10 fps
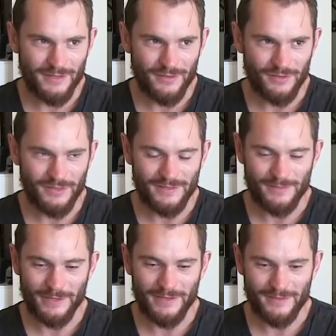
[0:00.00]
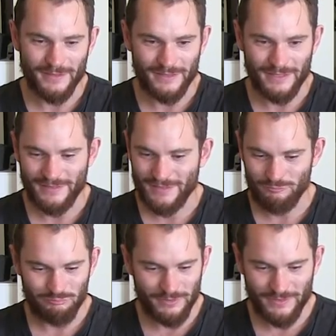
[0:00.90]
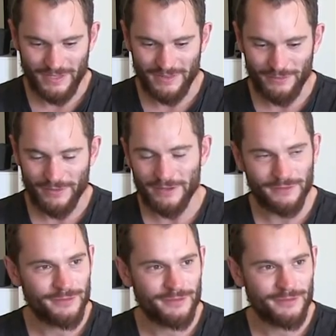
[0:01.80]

In an online space. You only like, take a yeah. Exactly what I do.